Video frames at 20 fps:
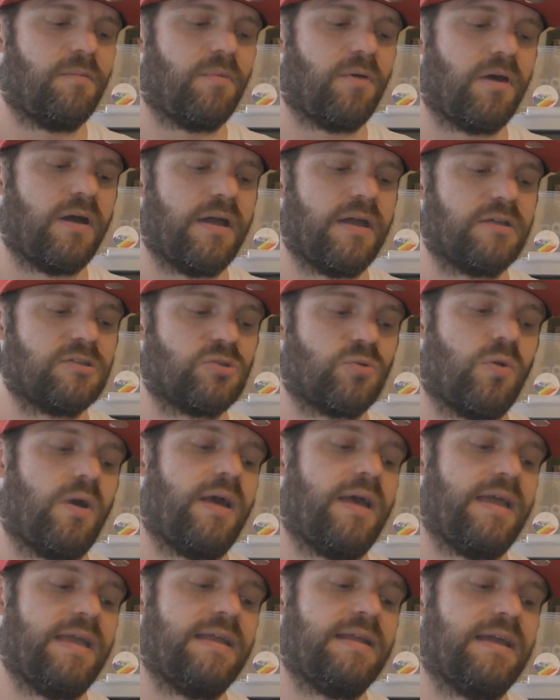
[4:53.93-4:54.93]
by
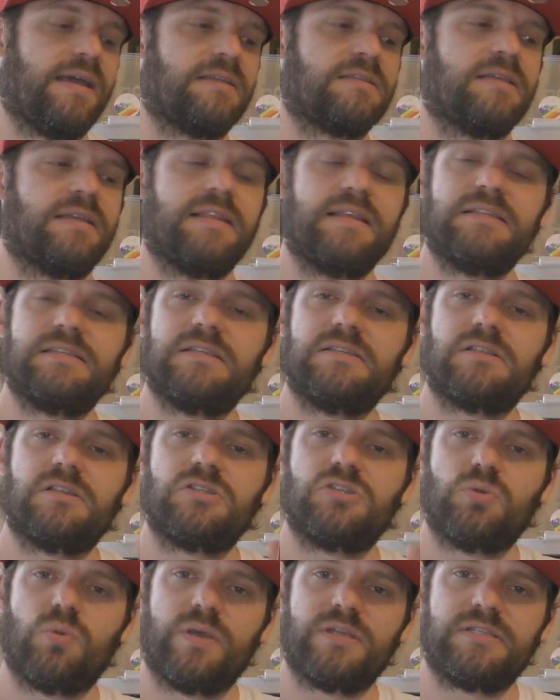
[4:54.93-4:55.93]
Square Enix, and this is
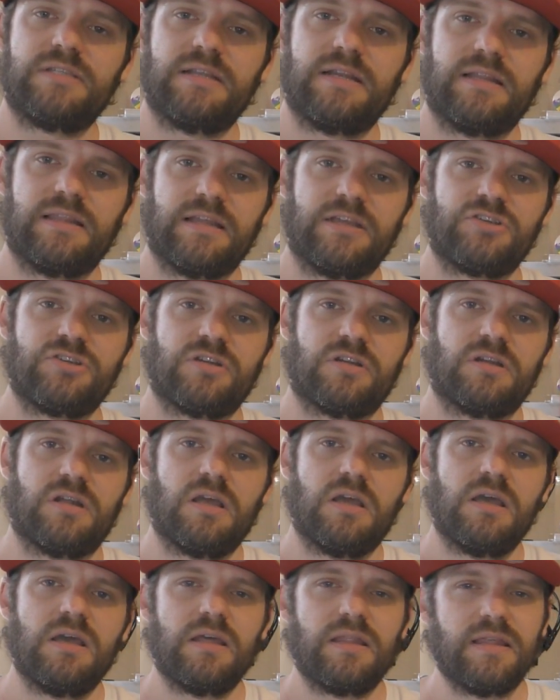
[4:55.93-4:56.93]
the Twisted Edition.
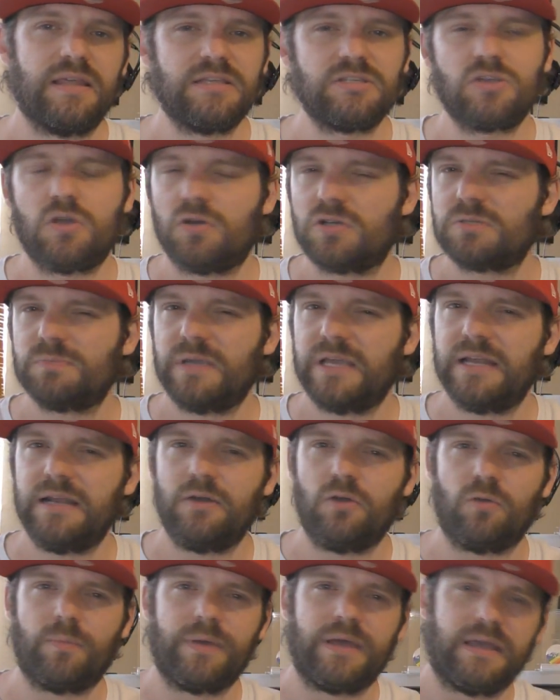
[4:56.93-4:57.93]
This cost me a
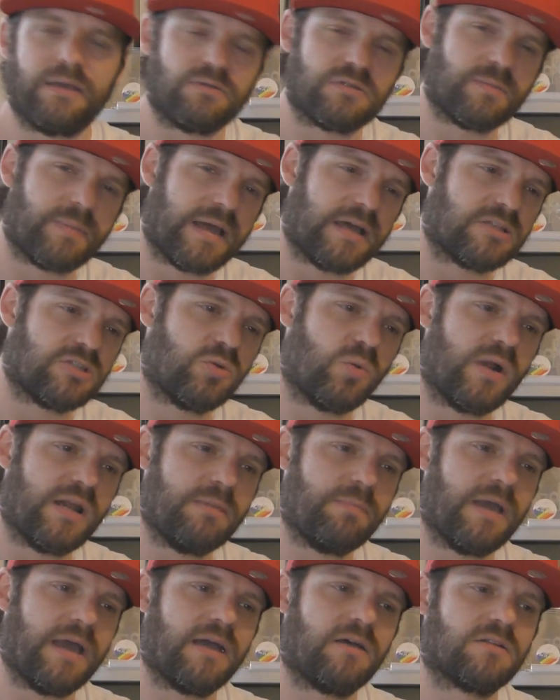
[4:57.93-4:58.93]
little bit, it was about
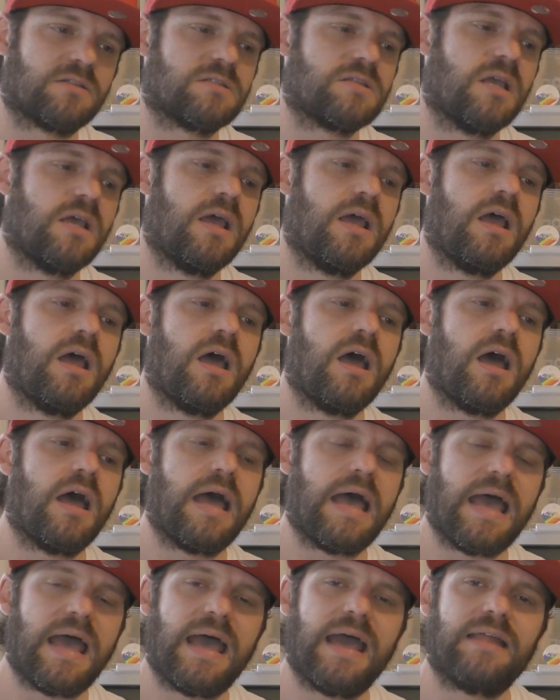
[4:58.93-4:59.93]
£20,
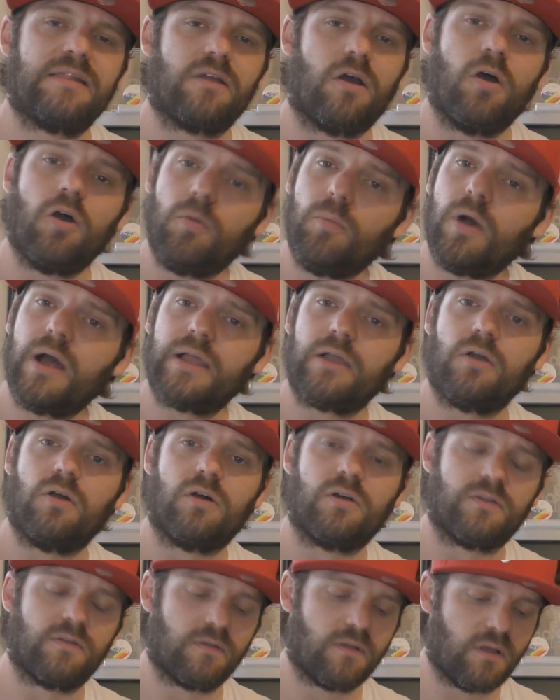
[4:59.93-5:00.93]
and oh my
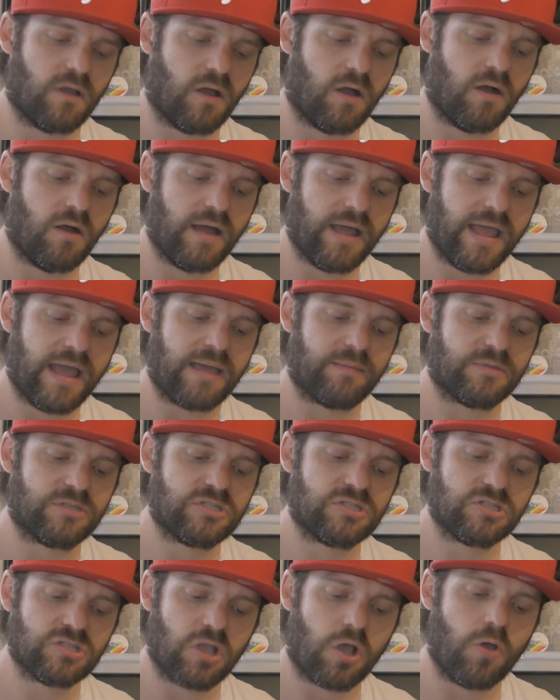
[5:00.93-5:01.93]
god, I am
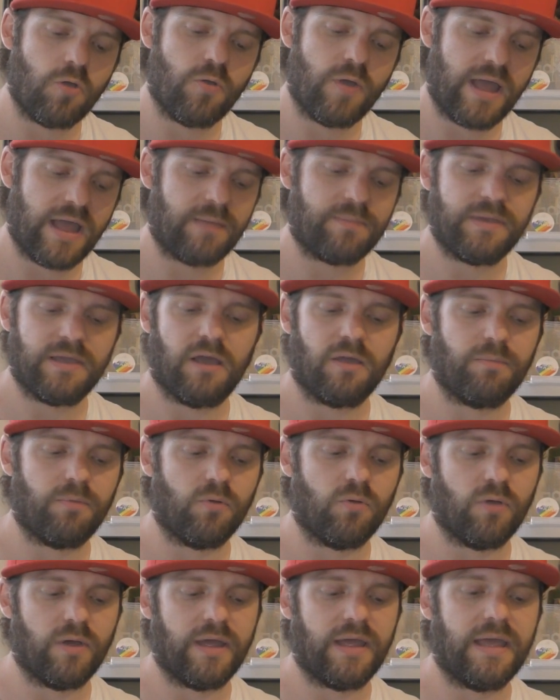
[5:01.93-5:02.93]
so happy I
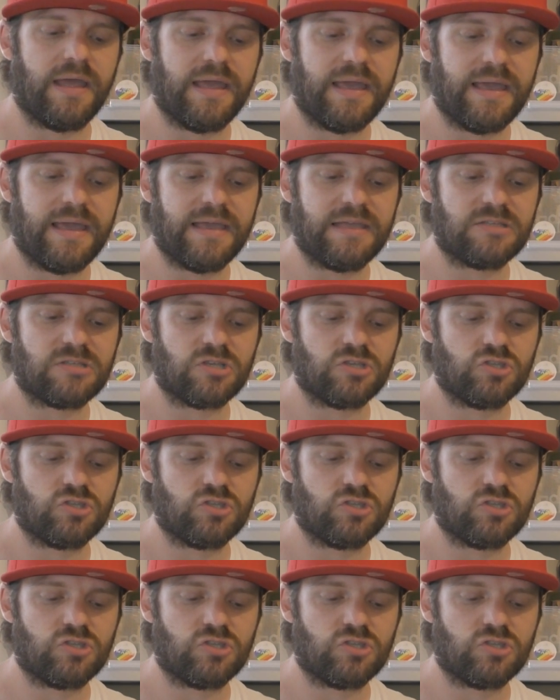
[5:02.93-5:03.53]
bought it. It is